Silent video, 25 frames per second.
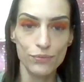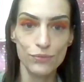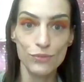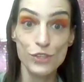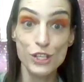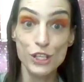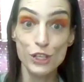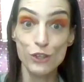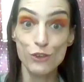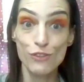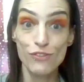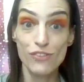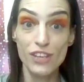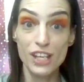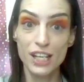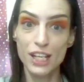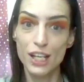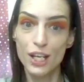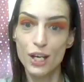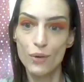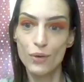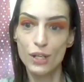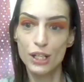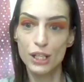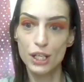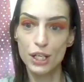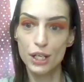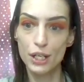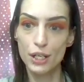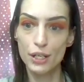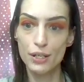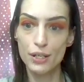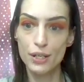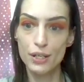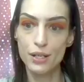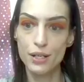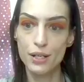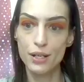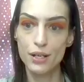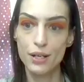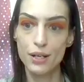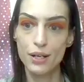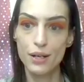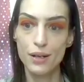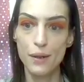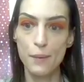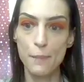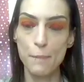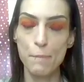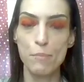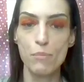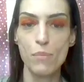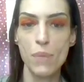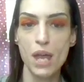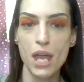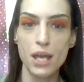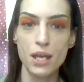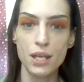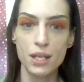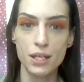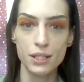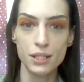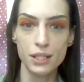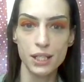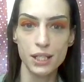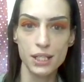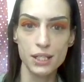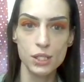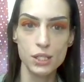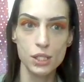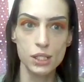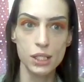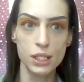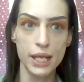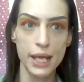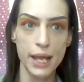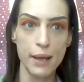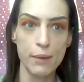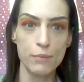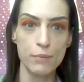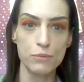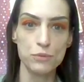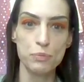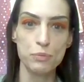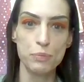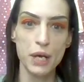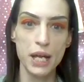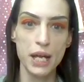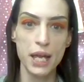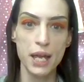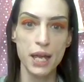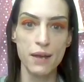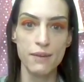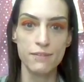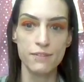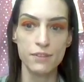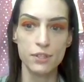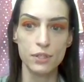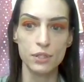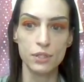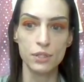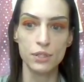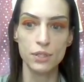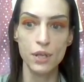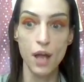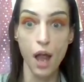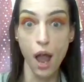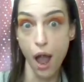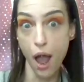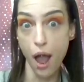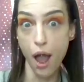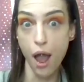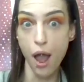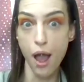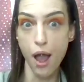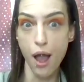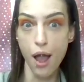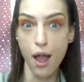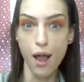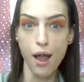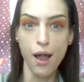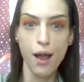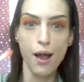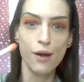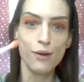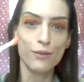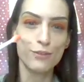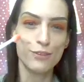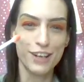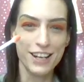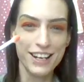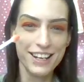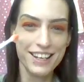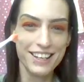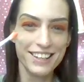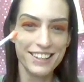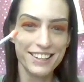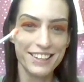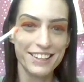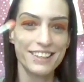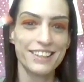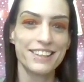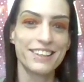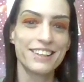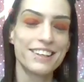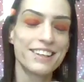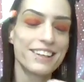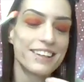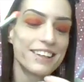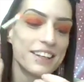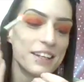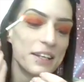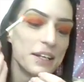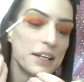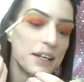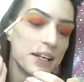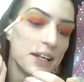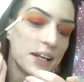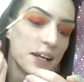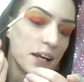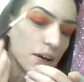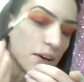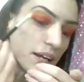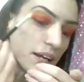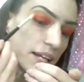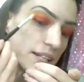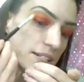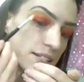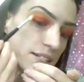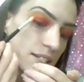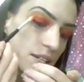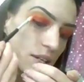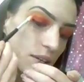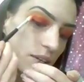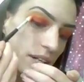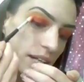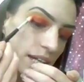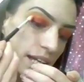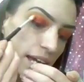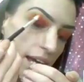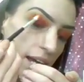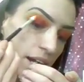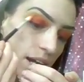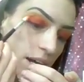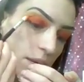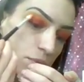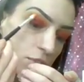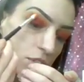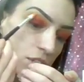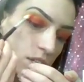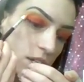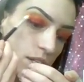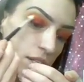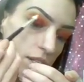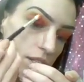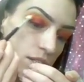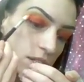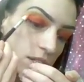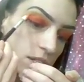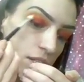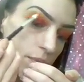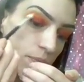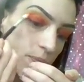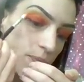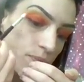New video alert. Megan gets glammed by heaven. Right? Okay, so again, I'm just